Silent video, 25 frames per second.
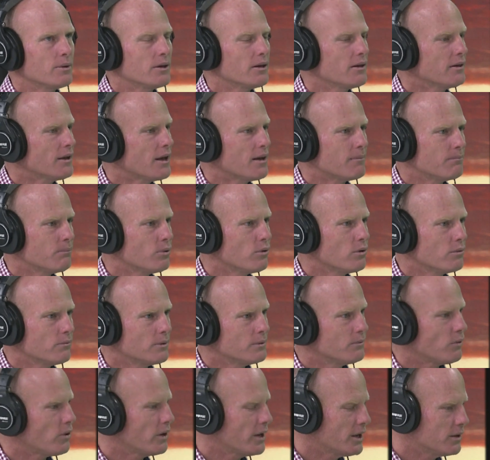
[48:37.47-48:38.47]
And at that point,
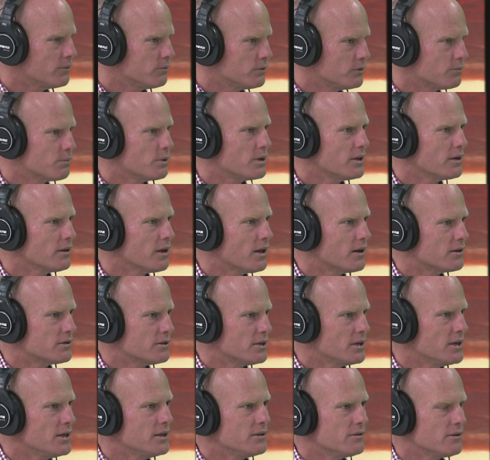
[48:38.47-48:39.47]
when my head was pretty close
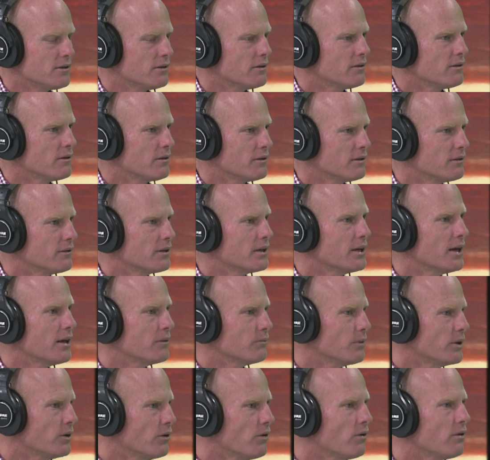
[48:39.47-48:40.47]
to his, the
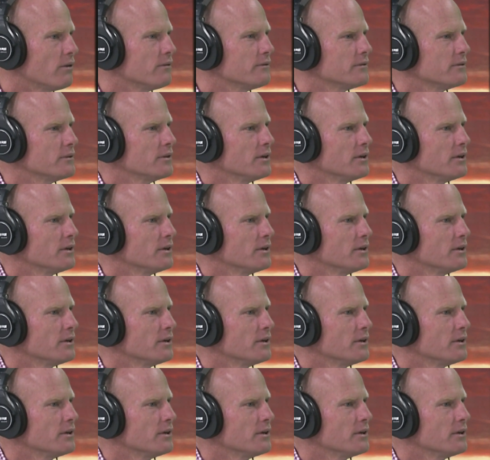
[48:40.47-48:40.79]
gun went off.